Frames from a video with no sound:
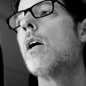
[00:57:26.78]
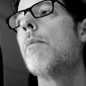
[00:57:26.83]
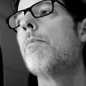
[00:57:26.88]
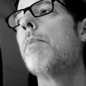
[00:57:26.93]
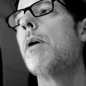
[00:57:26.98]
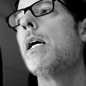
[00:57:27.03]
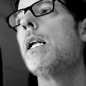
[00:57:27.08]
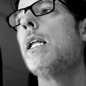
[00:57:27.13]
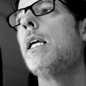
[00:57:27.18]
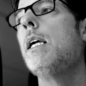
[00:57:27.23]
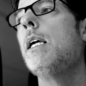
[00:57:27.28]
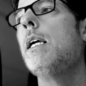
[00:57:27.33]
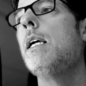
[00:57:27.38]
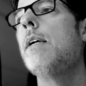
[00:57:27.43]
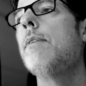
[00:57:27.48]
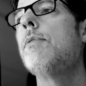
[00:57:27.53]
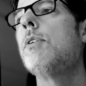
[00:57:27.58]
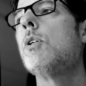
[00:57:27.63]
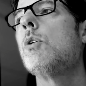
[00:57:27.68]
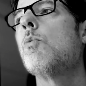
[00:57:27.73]
But
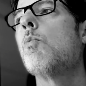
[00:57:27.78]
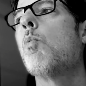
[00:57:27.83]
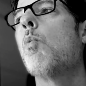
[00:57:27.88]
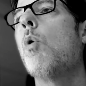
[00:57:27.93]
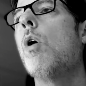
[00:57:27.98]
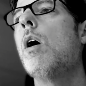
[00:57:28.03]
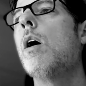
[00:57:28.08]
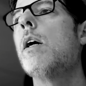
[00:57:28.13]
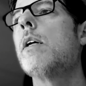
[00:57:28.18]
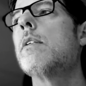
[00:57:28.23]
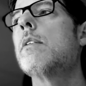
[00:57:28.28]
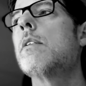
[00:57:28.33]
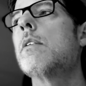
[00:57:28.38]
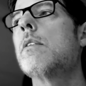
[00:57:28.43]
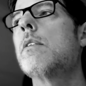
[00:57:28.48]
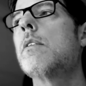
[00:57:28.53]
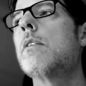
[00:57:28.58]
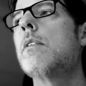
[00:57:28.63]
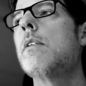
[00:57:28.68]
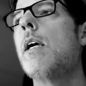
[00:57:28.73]
if you want to
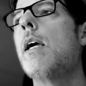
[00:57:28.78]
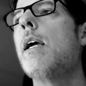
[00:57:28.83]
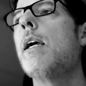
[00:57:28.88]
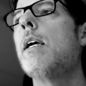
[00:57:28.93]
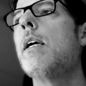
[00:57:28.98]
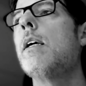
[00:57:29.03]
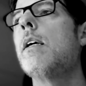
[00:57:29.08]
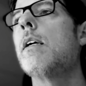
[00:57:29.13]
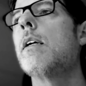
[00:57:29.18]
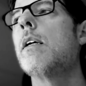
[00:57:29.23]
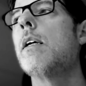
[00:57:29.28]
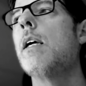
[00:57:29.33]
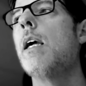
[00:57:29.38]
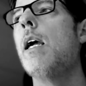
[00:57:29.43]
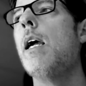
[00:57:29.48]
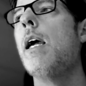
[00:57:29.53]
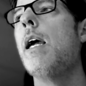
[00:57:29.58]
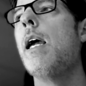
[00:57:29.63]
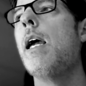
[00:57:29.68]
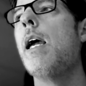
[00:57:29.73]
stay
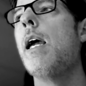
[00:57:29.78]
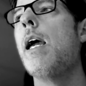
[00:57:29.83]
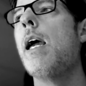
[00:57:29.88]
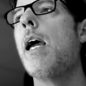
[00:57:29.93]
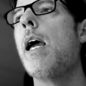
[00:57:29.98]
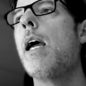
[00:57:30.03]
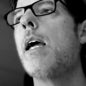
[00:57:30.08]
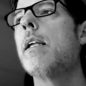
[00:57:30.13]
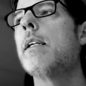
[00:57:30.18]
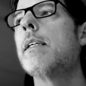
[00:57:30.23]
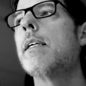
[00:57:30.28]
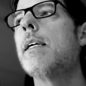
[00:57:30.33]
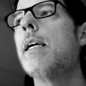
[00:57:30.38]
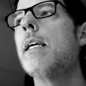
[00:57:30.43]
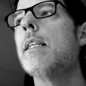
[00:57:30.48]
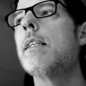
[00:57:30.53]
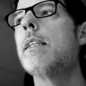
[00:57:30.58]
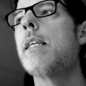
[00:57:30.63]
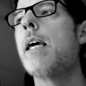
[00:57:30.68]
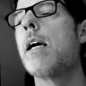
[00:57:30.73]
and
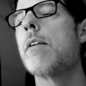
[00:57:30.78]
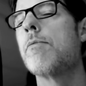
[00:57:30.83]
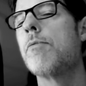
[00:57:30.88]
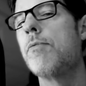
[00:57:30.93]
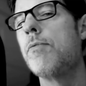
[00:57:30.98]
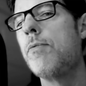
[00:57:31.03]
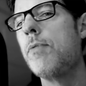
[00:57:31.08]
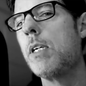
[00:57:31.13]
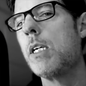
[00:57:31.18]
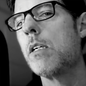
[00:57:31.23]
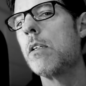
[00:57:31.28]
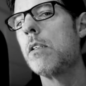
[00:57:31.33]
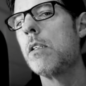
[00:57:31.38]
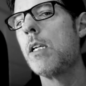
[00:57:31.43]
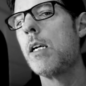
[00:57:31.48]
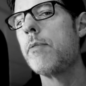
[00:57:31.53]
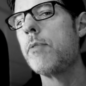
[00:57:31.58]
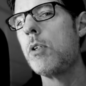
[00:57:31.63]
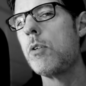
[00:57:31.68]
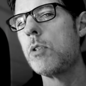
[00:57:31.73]
get that feel
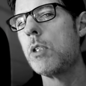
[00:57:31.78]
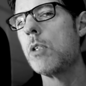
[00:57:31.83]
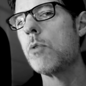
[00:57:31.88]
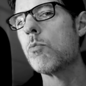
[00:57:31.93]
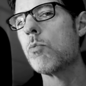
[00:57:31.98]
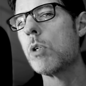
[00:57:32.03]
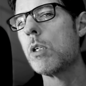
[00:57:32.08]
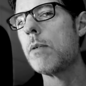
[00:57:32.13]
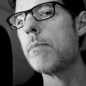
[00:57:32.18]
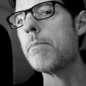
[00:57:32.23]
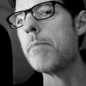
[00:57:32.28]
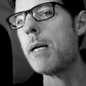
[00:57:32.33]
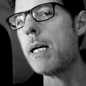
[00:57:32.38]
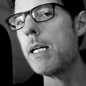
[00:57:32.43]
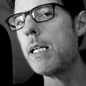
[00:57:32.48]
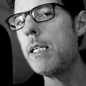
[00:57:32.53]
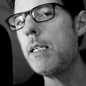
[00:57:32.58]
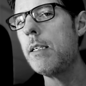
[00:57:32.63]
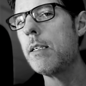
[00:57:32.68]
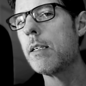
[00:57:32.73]
of using real
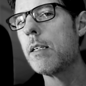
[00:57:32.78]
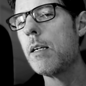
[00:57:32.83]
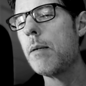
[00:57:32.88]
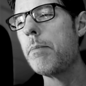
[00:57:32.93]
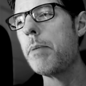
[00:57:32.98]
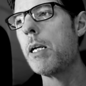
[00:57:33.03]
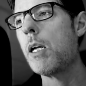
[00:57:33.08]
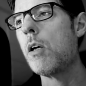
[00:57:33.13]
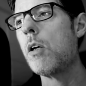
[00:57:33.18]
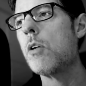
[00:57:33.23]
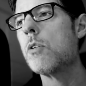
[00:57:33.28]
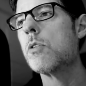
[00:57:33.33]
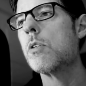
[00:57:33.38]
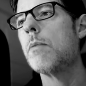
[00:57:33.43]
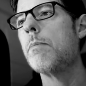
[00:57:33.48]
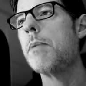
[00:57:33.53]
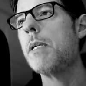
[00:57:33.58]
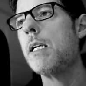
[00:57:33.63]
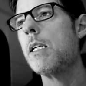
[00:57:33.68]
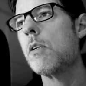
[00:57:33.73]
money, but
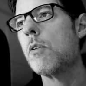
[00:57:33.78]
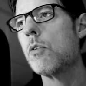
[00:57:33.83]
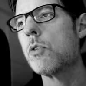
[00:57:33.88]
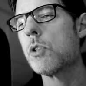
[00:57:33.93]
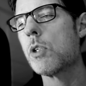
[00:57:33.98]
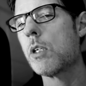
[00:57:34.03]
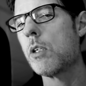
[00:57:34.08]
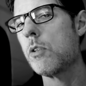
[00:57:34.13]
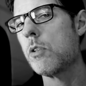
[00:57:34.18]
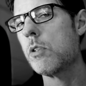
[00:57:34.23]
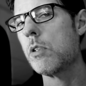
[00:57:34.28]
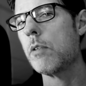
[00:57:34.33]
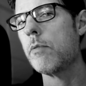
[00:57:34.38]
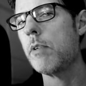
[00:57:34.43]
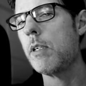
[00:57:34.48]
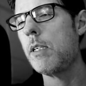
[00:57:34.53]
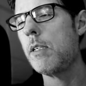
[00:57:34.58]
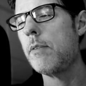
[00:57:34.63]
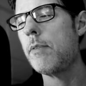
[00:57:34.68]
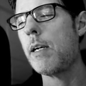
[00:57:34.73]
also being ultra
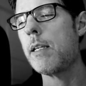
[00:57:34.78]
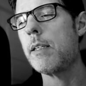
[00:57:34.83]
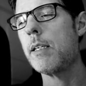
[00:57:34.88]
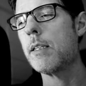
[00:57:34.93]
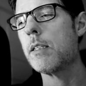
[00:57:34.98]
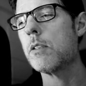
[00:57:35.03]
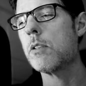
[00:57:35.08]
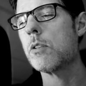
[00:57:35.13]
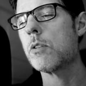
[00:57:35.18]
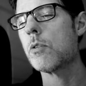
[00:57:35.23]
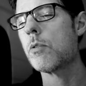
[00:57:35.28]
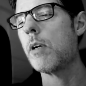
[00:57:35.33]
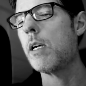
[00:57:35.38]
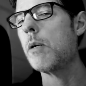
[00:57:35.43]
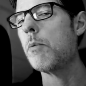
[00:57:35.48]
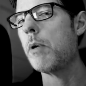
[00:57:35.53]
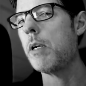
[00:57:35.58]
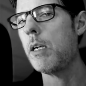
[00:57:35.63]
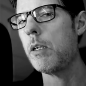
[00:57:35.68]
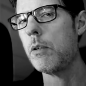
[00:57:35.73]
conservative, I think this is a
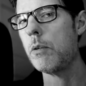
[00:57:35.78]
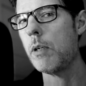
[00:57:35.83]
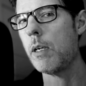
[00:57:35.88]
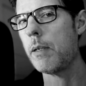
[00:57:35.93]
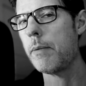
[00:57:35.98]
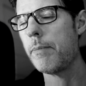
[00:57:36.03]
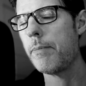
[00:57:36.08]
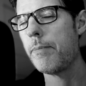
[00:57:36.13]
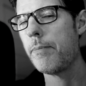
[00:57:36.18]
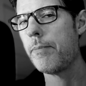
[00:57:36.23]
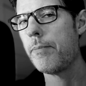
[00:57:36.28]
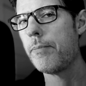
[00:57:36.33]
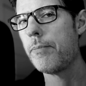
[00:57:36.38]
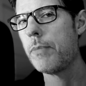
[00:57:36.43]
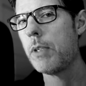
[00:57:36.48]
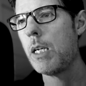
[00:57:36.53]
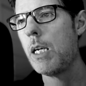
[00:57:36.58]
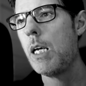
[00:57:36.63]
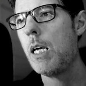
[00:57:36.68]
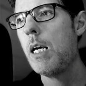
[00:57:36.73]
great way to do it.
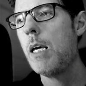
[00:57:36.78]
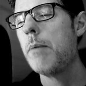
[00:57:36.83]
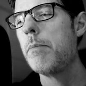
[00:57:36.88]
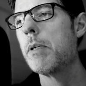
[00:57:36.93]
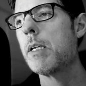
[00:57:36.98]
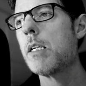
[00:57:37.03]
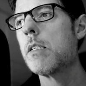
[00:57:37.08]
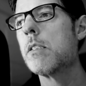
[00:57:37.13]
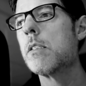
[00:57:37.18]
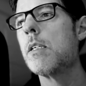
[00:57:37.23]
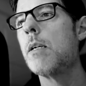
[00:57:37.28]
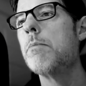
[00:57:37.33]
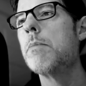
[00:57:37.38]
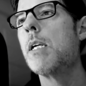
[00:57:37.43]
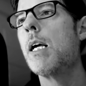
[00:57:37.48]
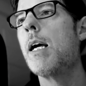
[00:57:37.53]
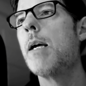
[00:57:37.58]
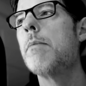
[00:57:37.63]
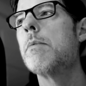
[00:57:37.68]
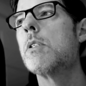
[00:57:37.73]
Because
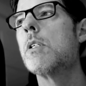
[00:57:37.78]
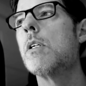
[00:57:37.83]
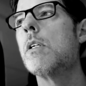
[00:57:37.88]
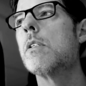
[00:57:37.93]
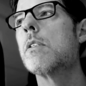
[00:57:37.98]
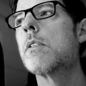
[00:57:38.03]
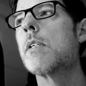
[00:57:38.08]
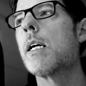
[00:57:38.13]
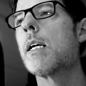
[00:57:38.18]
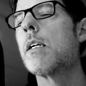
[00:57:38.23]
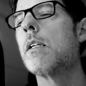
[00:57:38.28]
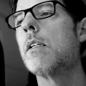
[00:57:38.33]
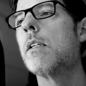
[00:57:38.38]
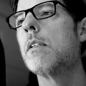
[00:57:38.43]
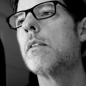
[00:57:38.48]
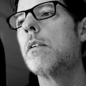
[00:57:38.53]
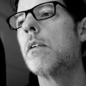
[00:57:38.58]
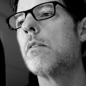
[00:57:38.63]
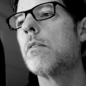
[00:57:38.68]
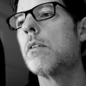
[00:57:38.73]
sometimes
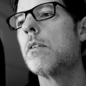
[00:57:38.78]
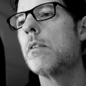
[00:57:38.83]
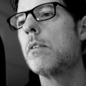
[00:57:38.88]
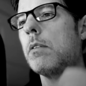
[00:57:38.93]
psychologically